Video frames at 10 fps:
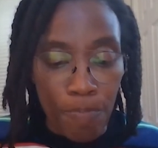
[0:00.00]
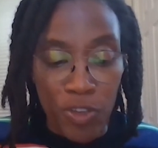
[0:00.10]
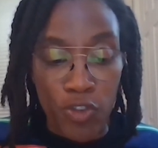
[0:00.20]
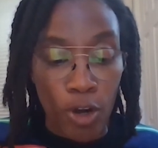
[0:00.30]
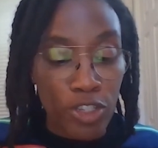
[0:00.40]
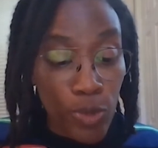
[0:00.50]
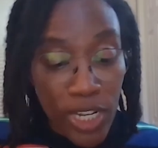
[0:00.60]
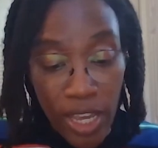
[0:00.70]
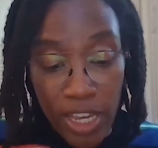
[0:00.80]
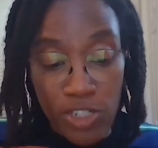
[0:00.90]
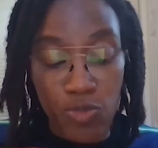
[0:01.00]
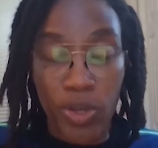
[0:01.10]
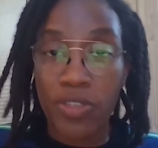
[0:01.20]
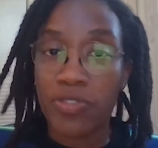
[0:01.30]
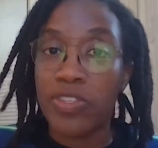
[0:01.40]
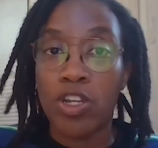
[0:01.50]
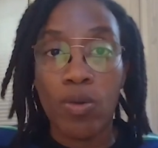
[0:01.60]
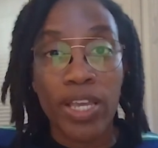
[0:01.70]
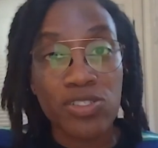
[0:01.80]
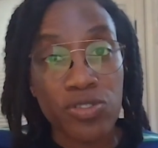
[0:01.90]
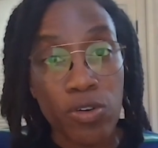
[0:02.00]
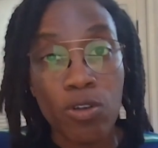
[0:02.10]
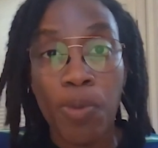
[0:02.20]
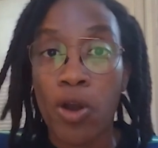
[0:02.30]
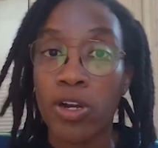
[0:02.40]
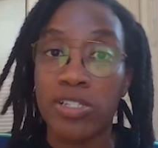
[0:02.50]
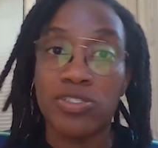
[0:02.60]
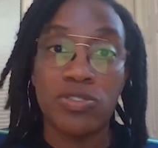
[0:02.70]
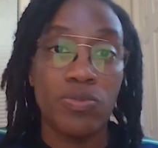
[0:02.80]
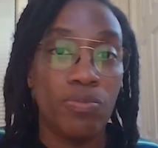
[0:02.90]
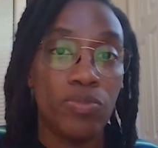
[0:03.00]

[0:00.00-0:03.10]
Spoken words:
Start to engage with, external parties.